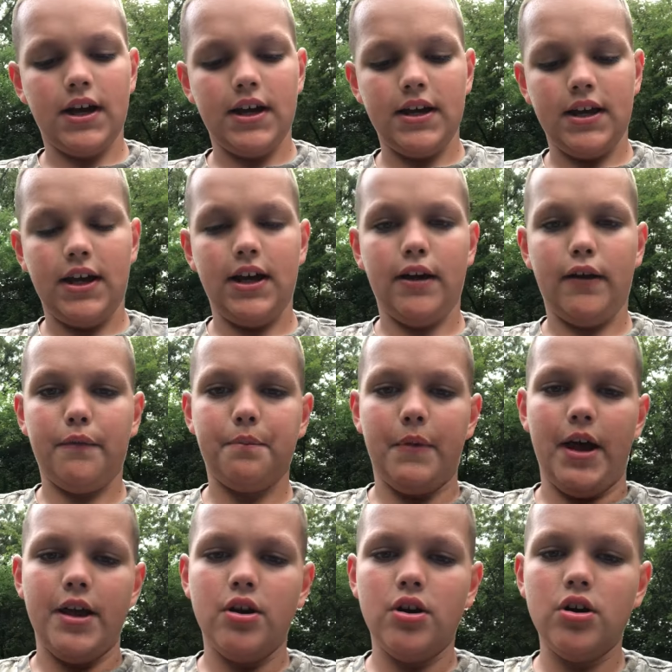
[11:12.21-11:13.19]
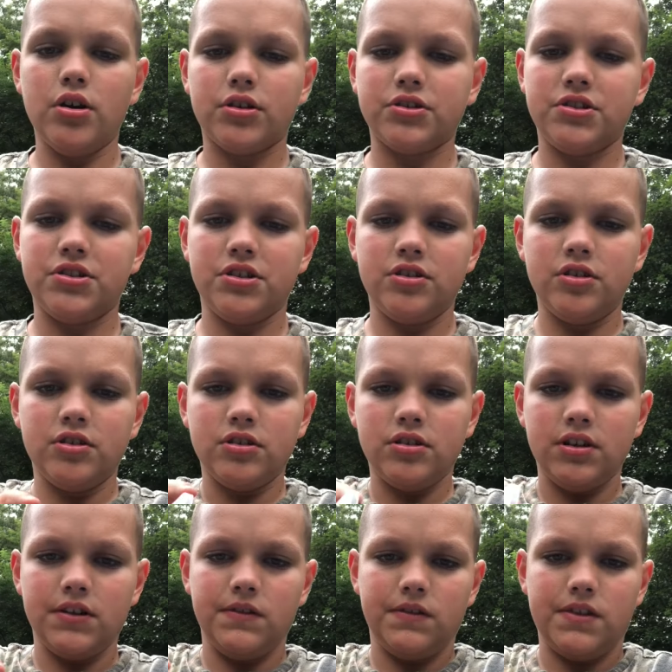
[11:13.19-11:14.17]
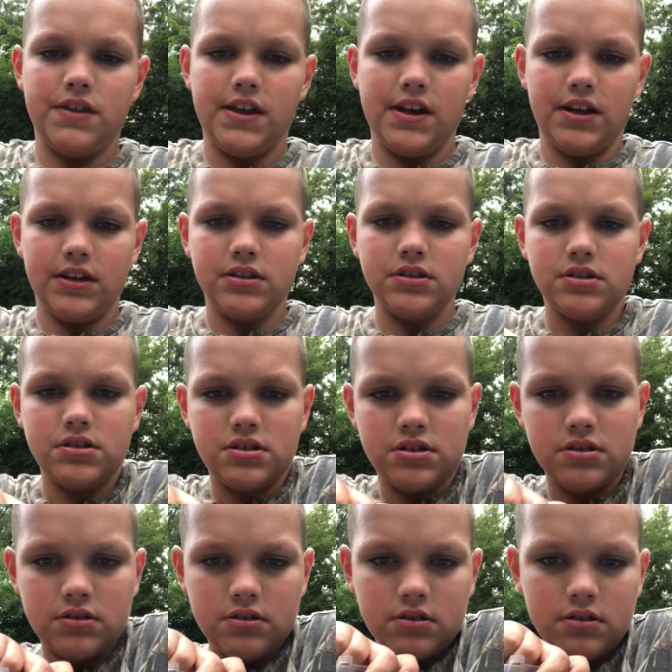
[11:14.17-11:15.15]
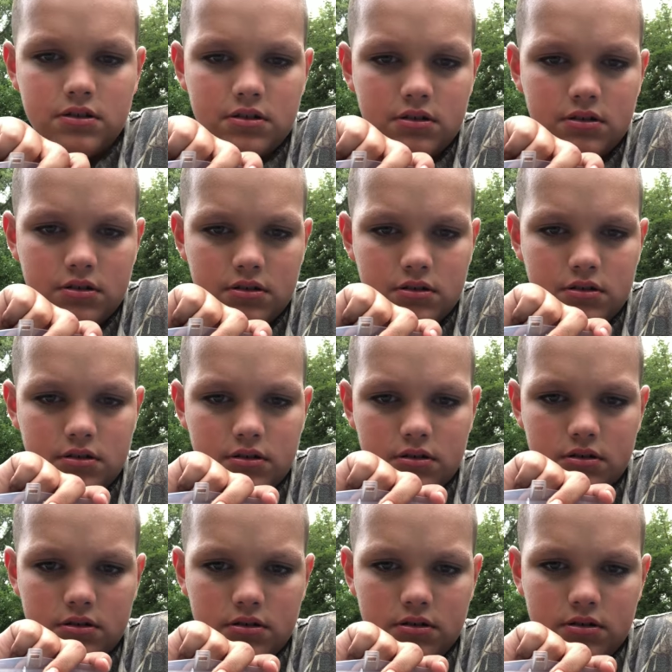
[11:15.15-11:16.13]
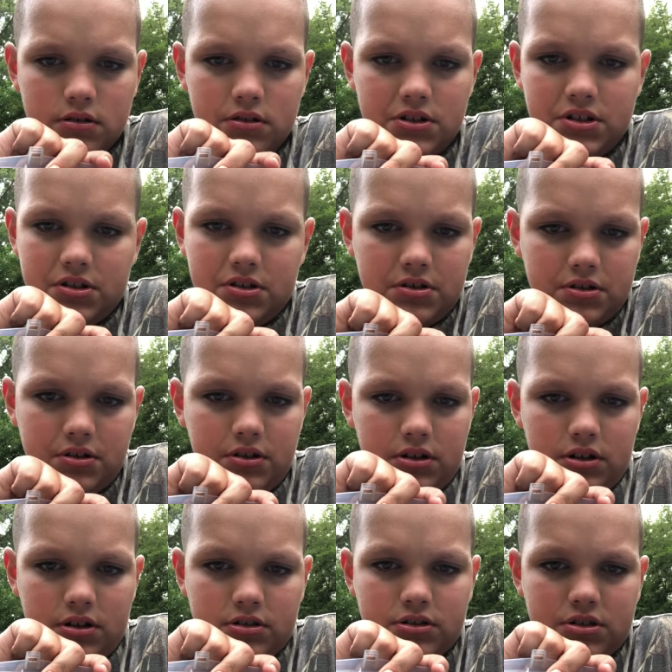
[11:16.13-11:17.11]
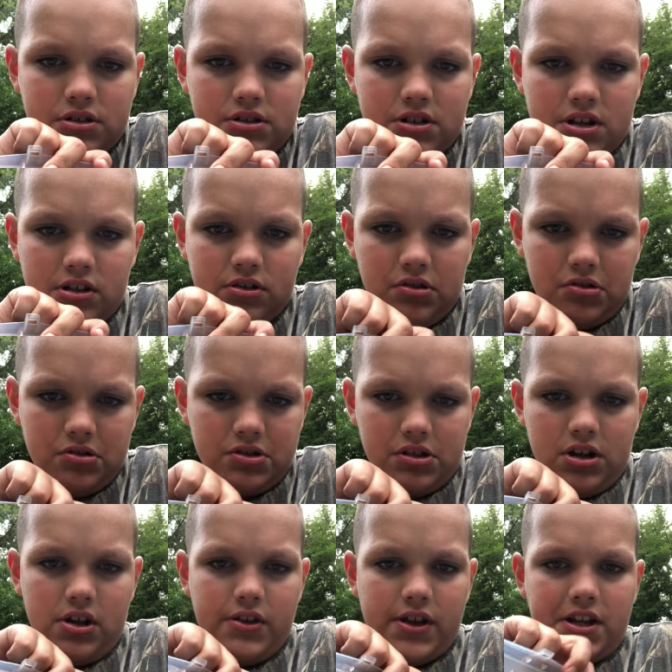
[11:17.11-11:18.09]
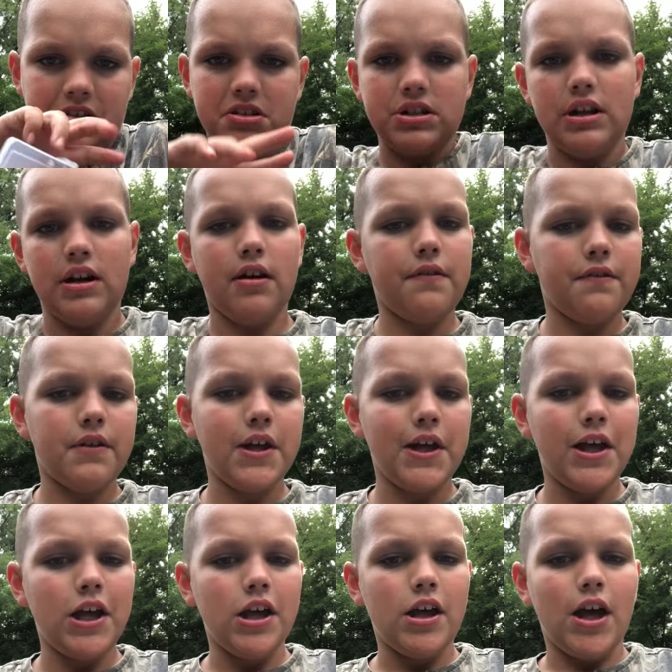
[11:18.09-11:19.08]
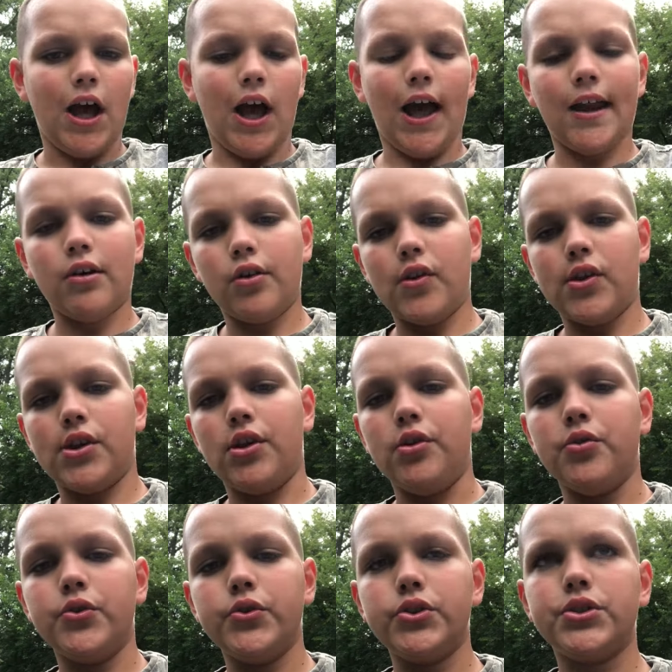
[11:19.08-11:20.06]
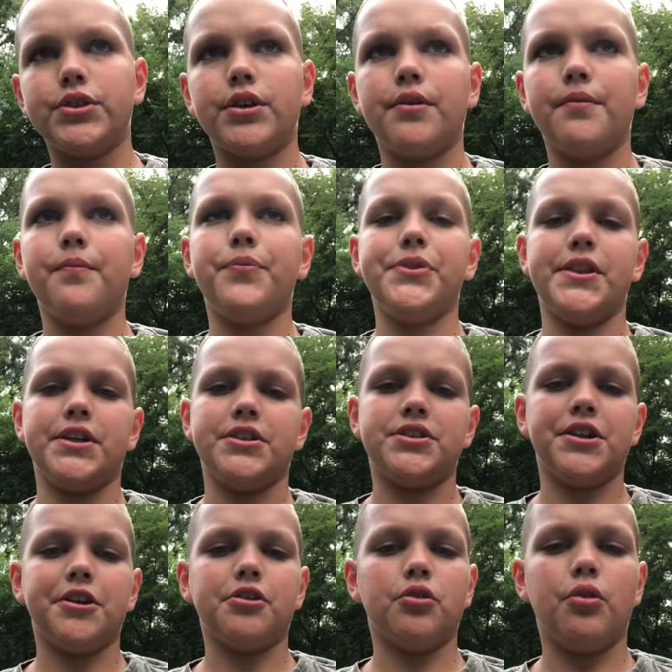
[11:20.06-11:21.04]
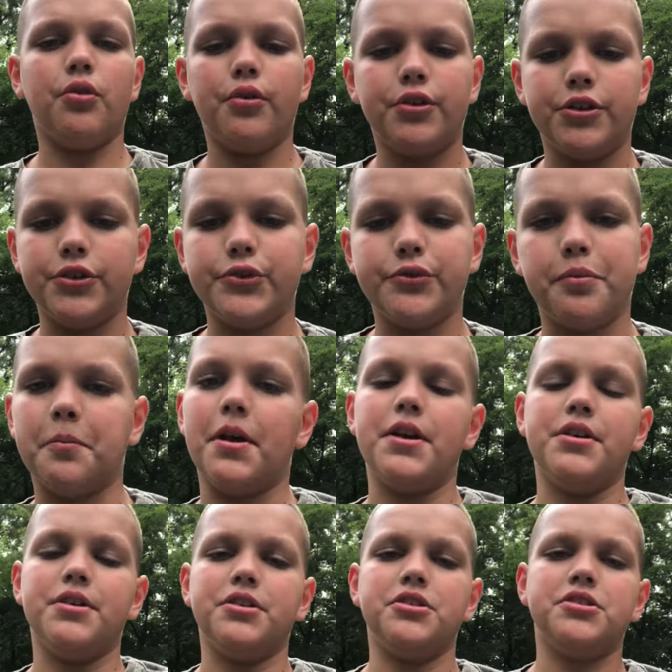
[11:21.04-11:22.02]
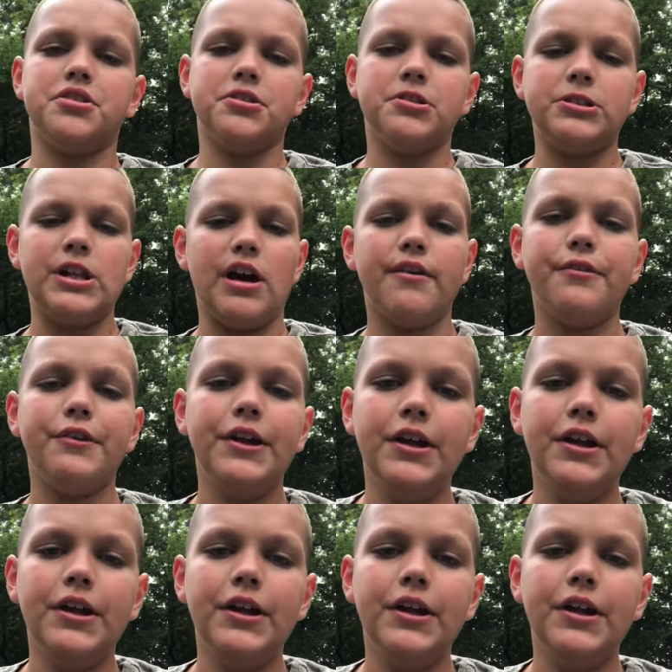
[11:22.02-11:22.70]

have my hooks and things, just hooks, sinkers, and all that stuff. I don't use the sinker holders for my hooks and stuff